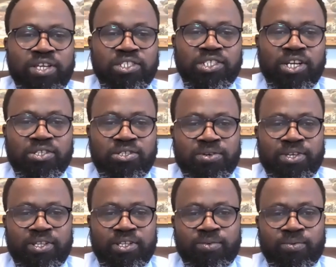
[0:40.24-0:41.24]

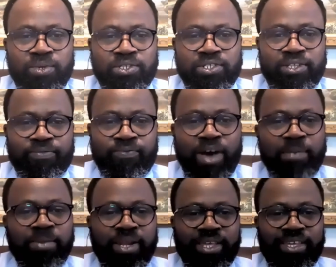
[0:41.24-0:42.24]
trajectory in which the
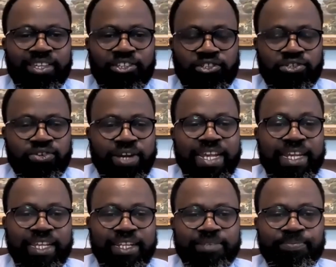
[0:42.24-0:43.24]
family is
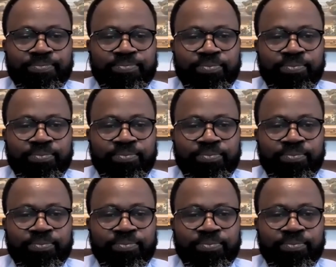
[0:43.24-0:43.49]
trending.